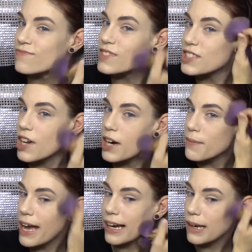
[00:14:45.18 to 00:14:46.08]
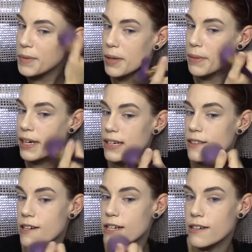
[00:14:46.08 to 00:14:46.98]
Sorry, MAC, I'm not buying a
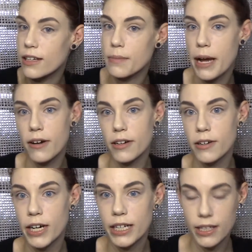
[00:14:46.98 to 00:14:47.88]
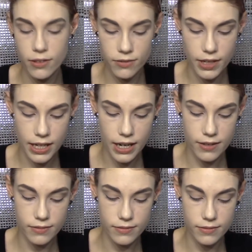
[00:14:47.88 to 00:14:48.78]
$30 powder right now. I got
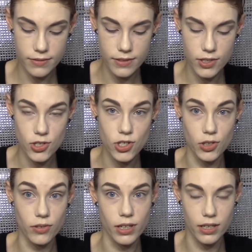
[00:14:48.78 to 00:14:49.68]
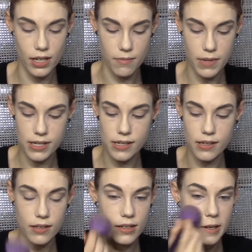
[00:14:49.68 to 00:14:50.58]
children and my son,
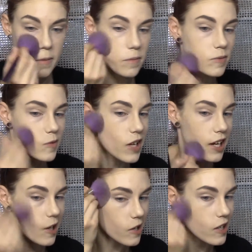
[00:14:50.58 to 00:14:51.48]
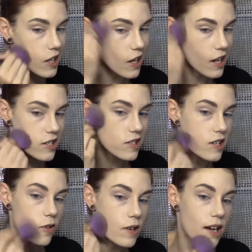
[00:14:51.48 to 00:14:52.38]
that kind of thing. I just
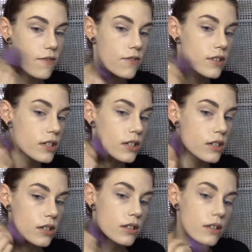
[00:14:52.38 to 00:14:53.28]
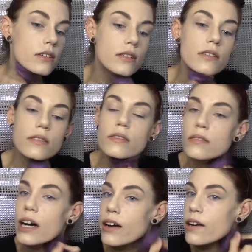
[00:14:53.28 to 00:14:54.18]
don't have
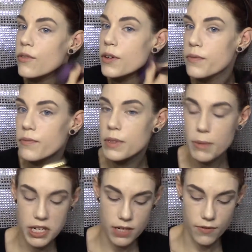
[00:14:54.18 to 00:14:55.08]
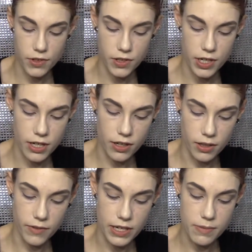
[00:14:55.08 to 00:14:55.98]
room in the budget for
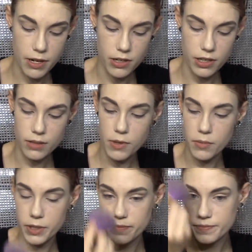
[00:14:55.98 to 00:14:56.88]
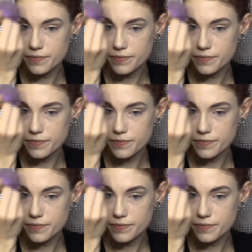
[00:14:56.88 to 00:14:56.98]
$30 face powder at the moment.